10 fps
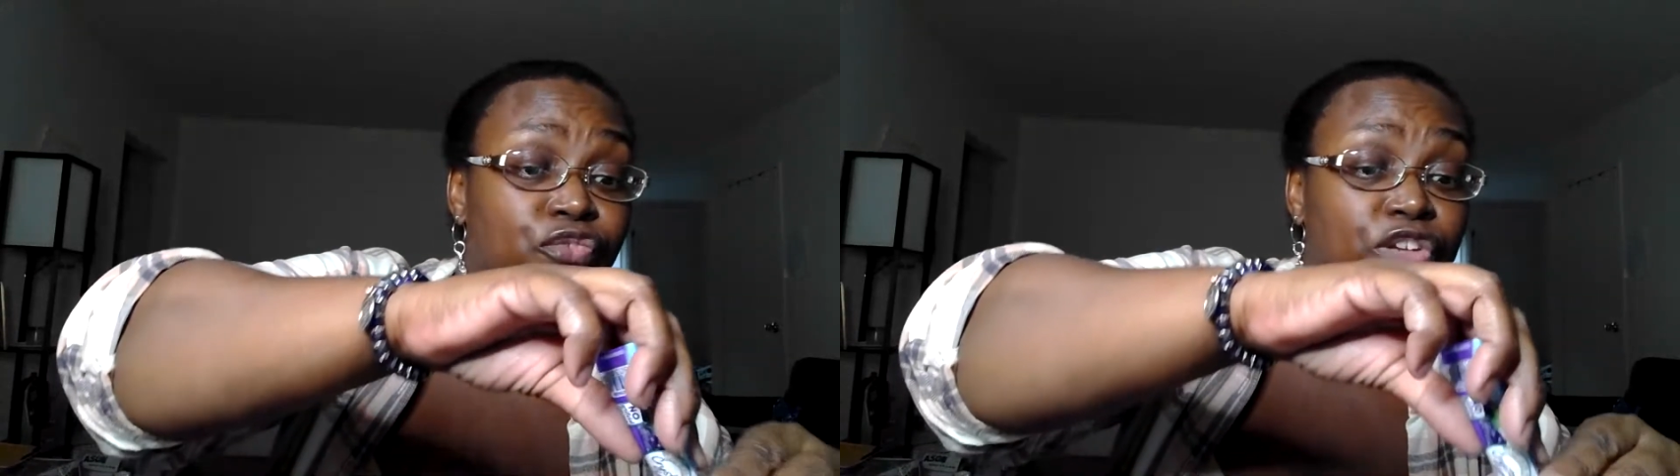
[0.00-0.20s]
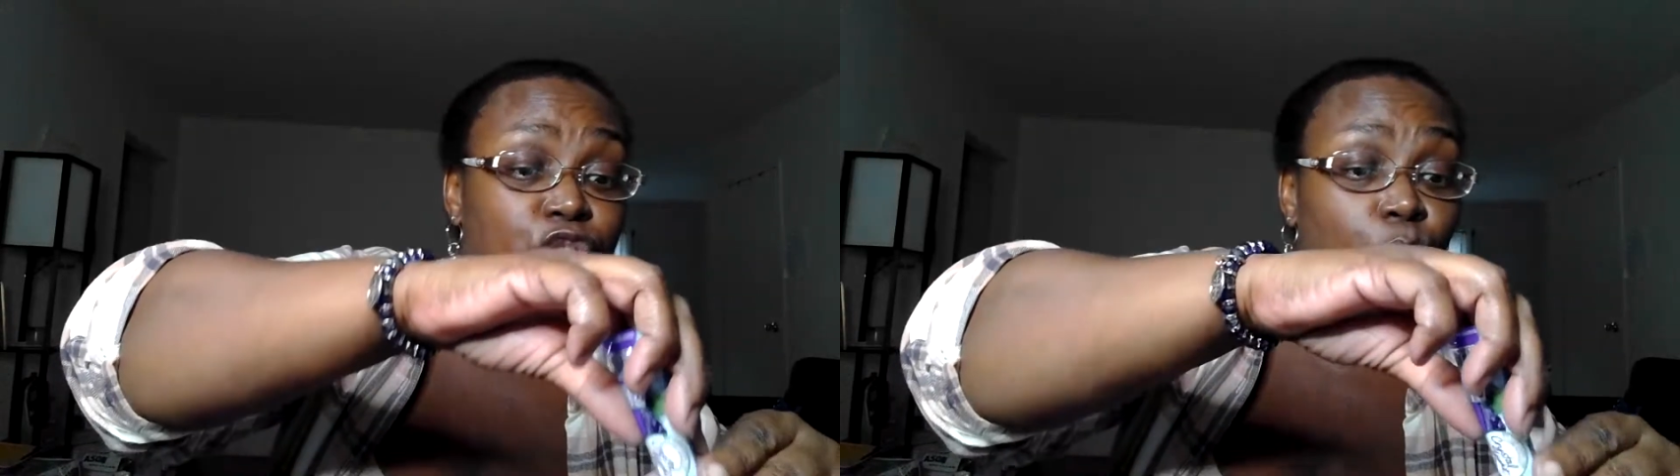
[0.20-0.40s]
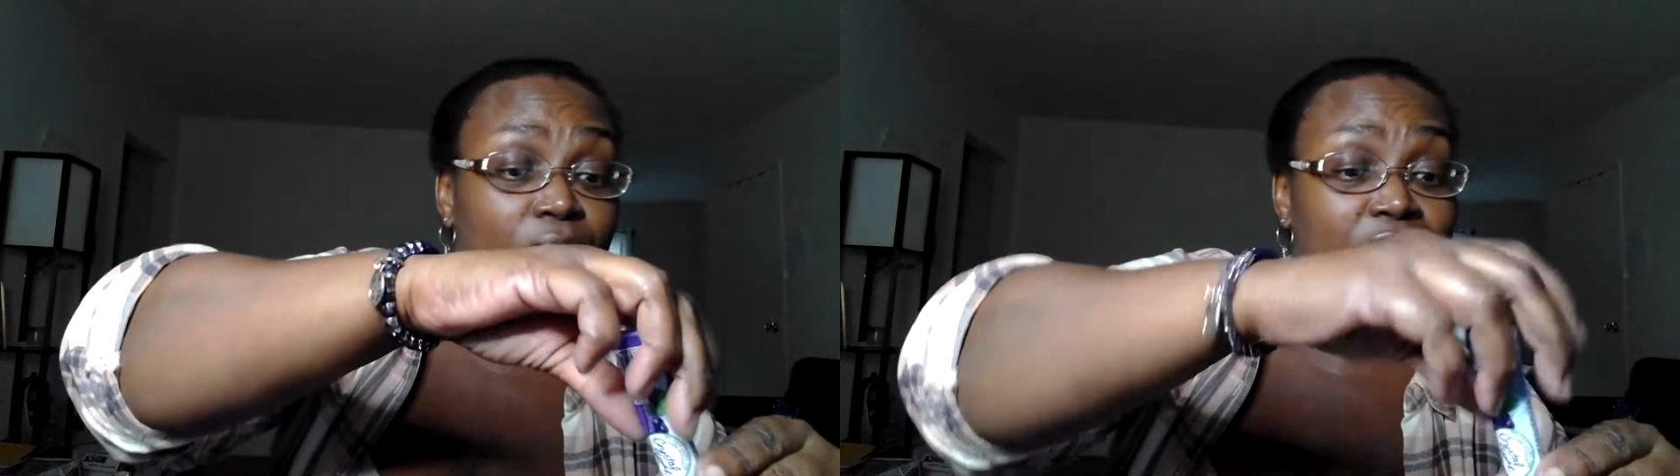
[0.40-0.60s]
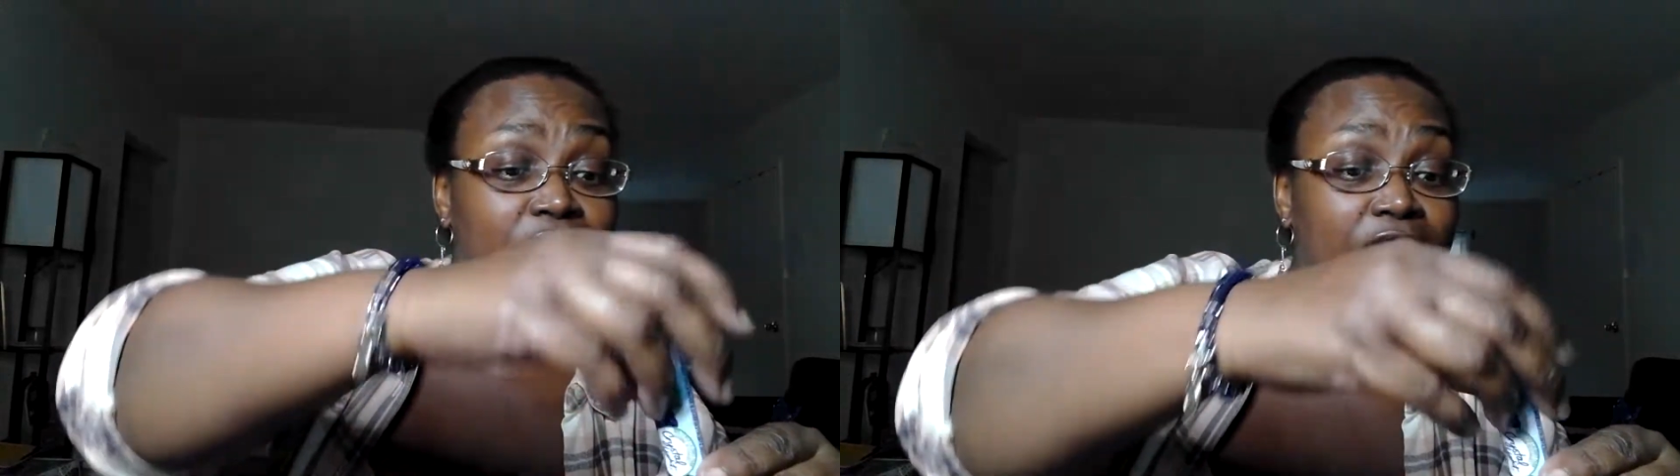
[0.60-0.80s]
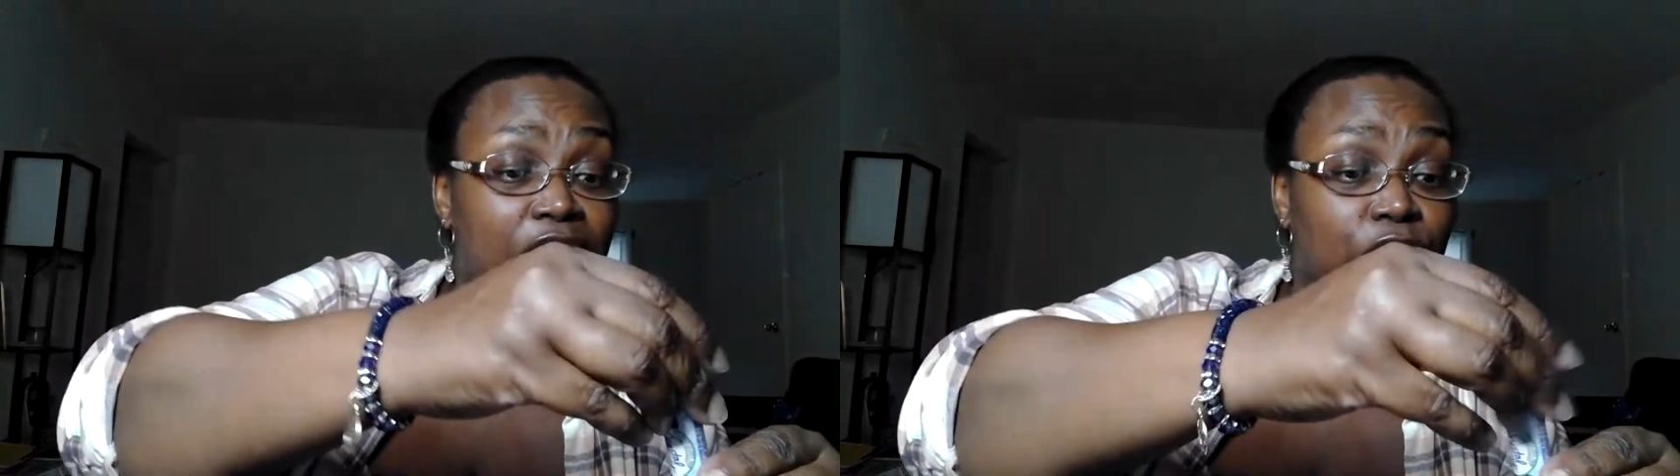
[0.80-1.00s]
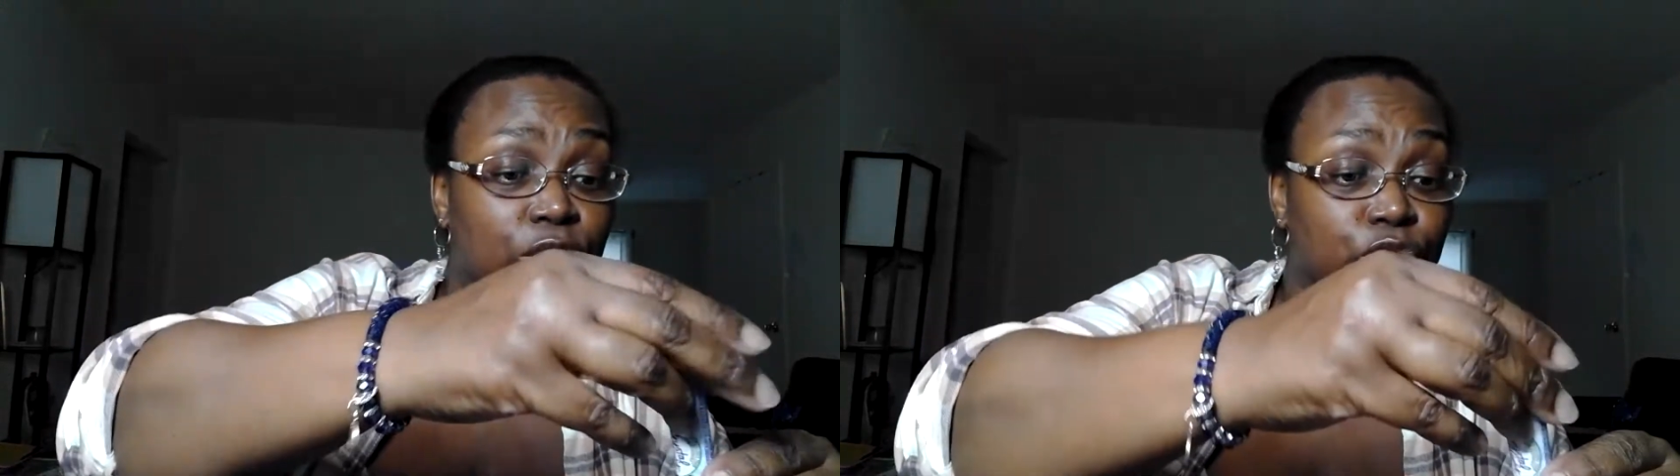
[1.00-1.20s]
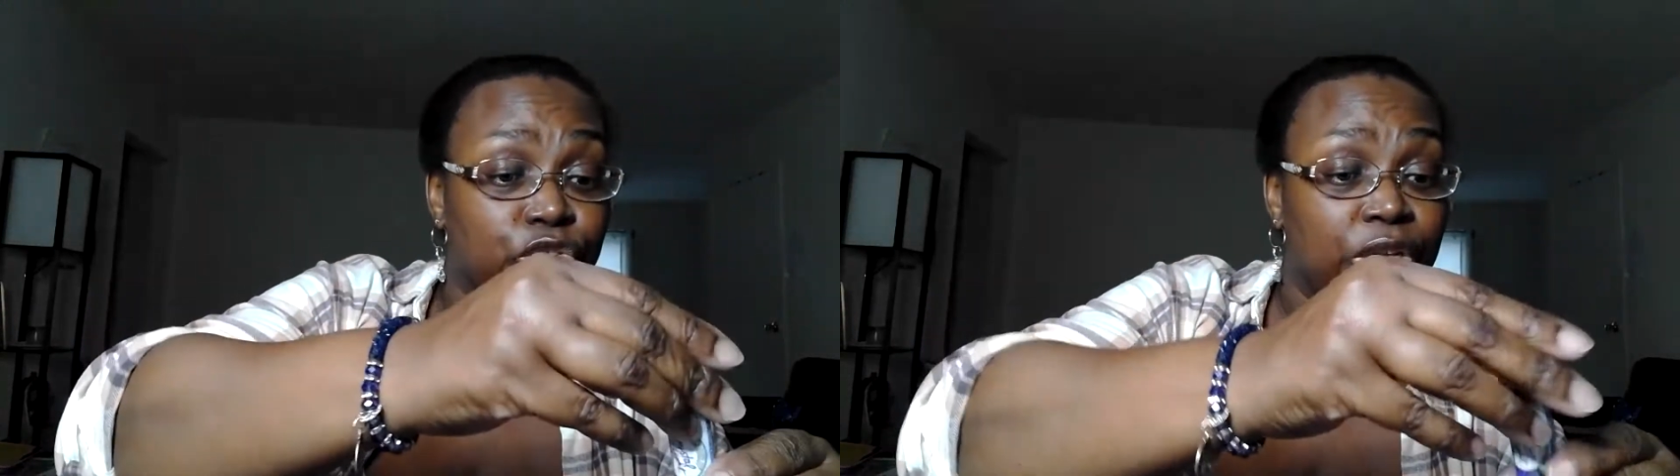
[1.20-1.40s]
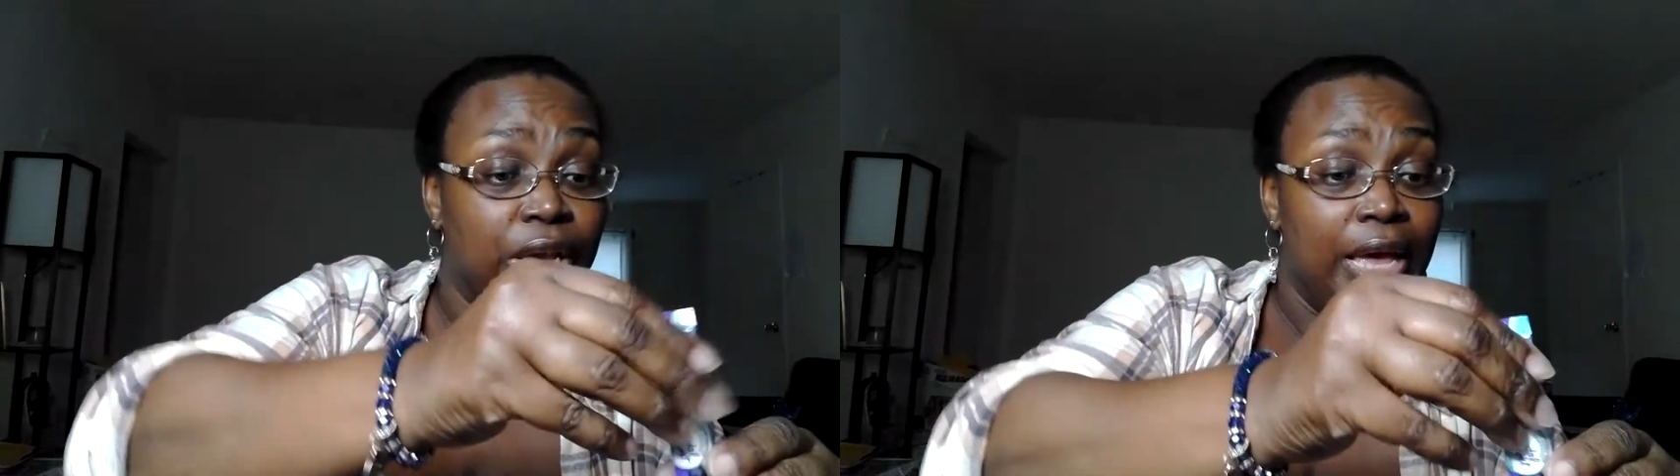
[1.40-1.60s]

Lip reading: for 20 years